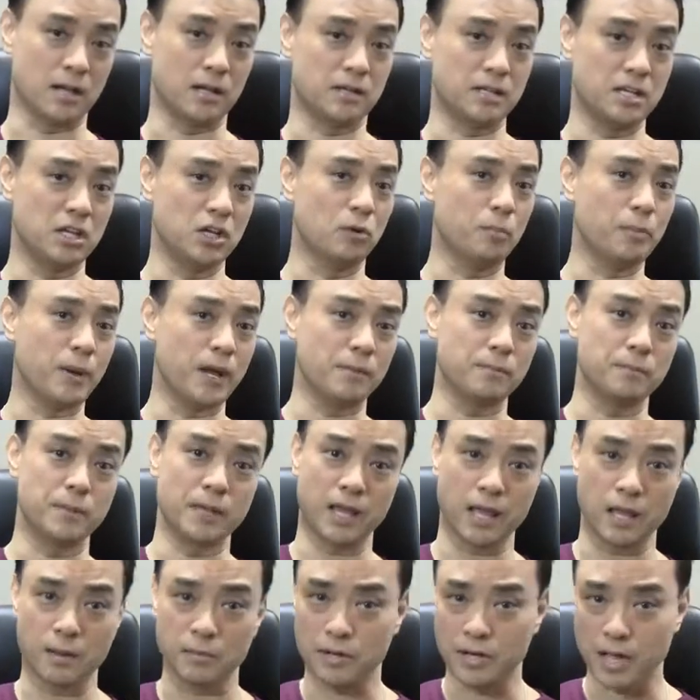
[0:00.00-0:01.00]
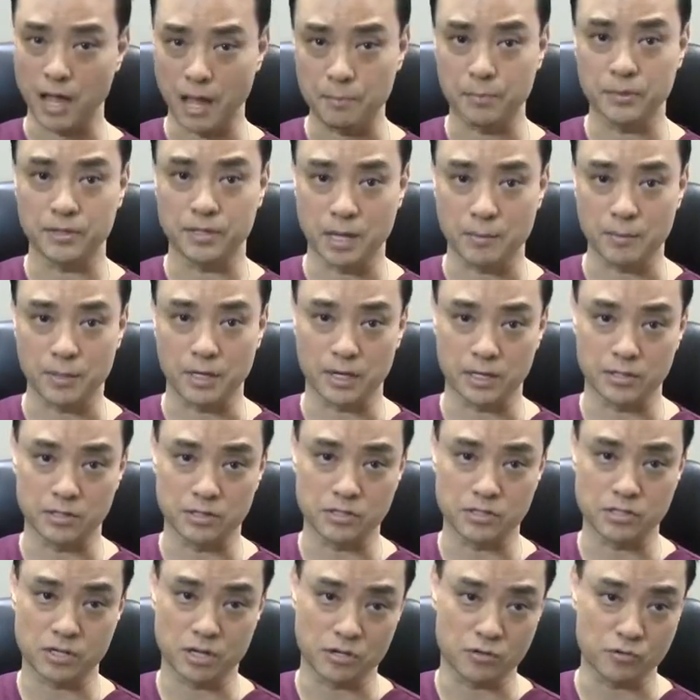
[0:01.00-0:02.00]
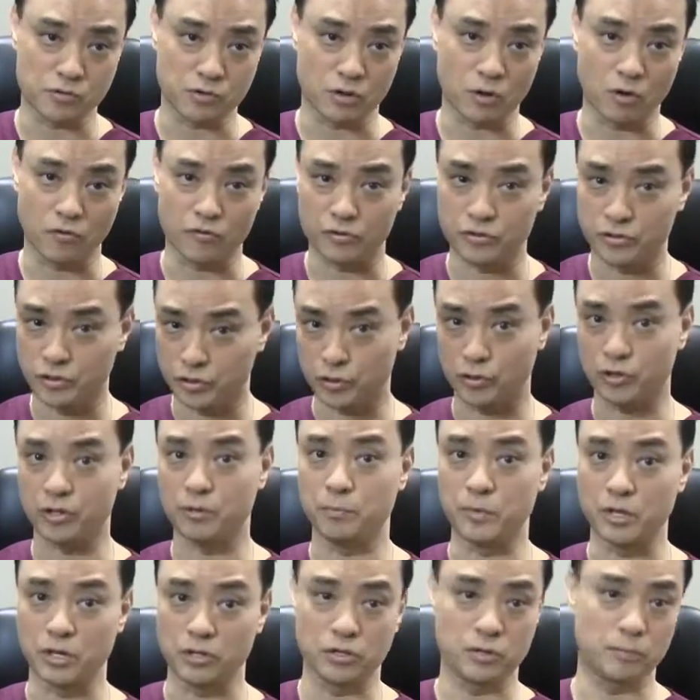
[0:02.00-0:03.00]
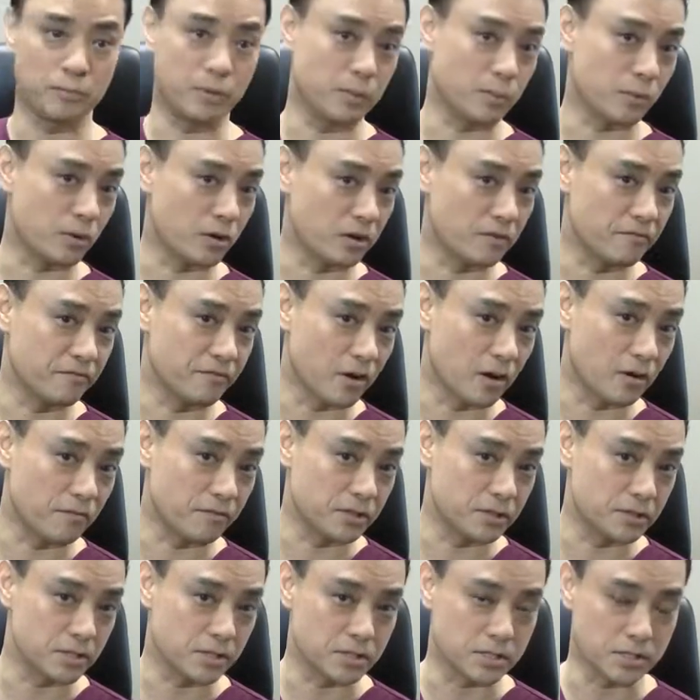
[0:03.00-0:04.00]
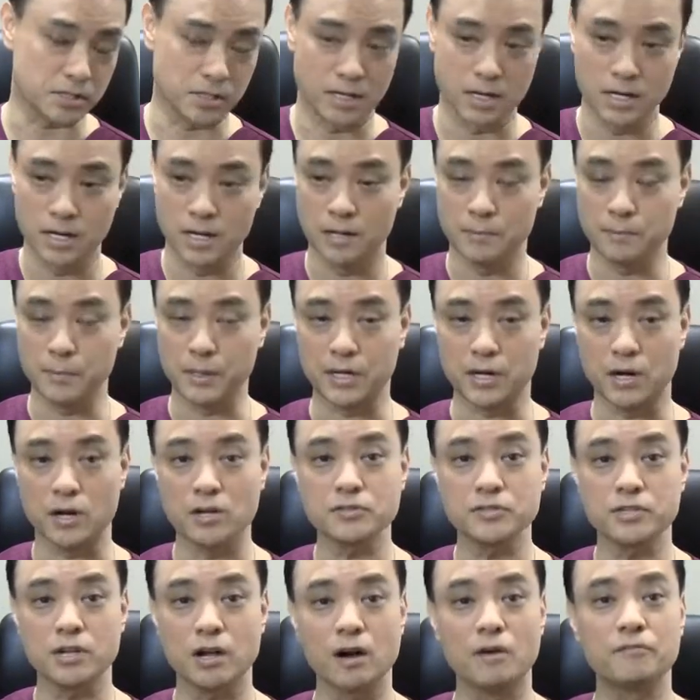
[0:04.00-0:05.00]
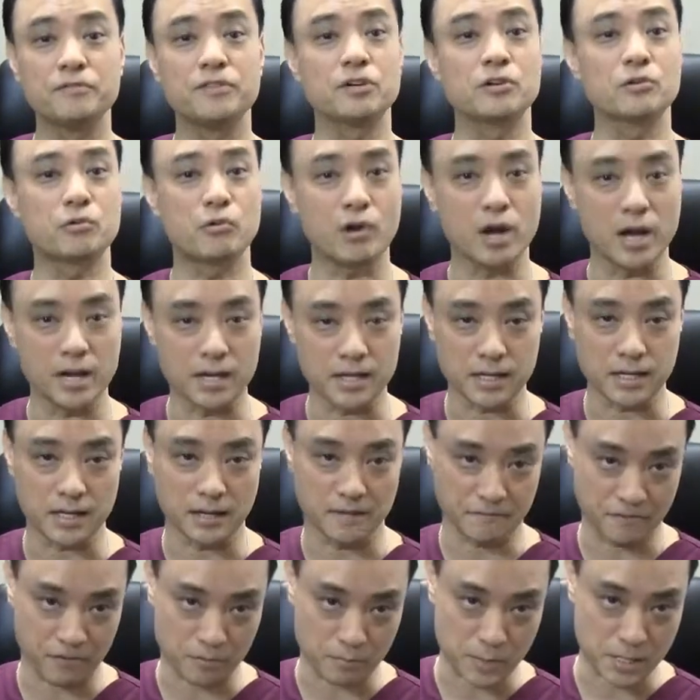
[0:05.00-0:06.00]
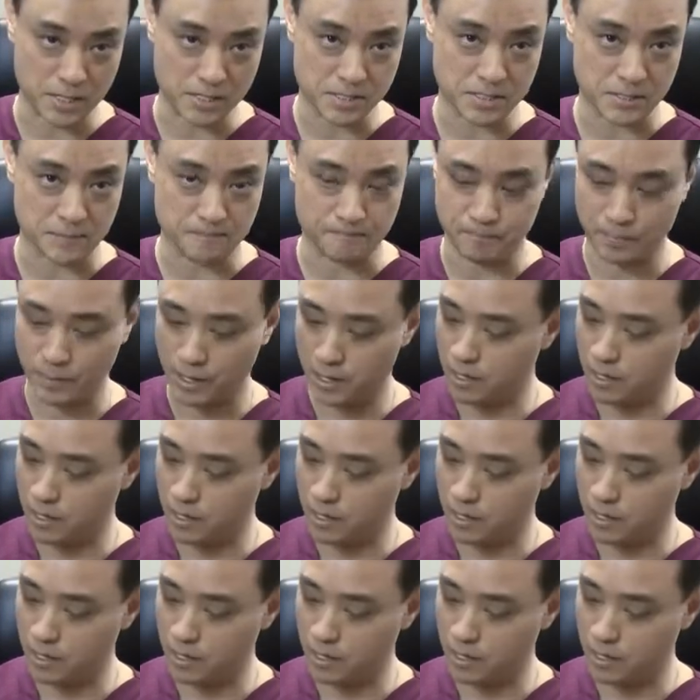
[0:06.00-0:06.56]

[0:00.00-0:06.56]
heel pain became an epidemic in this country? Over 30 million people are involved in this. Because of the chronic inflammation.